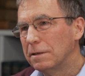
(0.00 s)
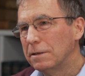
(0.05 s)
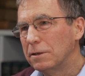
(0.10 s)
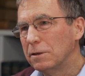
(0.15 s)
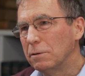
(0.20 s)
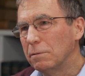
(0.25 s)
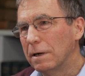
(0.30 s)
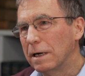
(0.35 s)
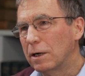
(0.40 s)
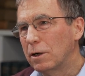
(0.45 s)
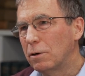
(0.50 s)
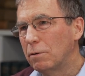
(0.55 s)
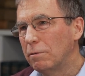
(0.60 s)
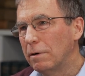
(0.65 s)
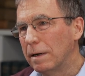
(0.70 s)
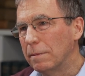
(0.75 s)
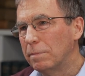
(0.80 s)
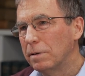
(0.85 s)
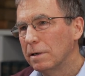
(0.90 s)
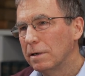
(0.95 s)
to
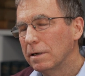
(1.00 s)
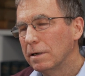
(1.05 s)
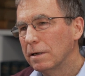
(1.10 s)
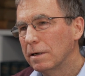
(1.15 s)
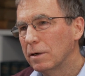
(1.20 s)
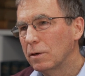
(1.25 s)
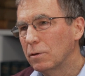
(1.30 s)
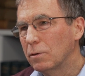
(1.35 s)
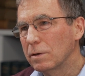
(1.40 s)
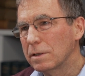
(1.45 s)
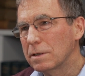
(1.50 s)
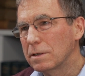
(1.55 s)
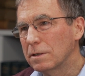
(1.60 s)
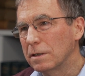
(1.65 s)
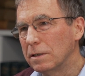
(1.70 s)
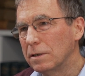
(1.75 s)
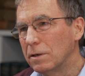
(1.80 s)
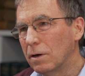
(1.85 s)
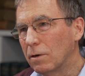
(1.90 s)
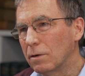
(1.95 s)
equip
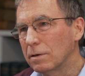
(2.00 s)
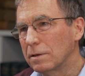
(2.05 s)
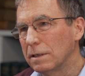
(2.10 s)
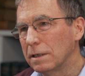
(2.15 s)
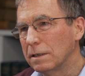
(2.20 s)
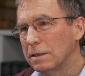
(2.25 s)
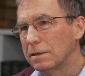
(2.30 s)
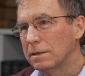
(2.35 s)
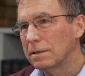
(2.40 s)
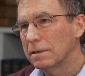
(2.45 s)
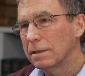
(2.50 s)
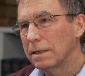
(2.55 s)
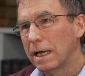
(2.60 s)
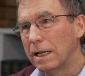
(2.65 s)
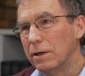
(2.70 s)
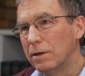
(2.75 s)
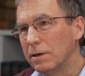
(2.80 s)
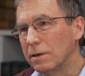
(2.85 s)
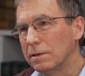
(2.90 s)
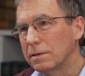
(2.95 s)
Christian doctors
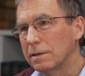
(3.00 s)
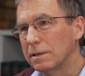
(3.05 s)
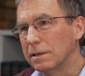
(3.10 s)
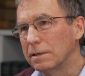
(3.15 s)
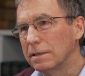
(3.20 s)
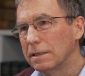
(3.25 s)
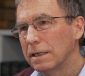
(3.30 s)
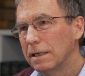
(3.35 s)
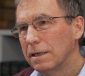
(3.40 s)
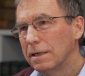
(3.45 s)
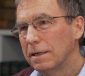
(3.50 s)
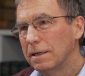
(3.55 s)
and nurses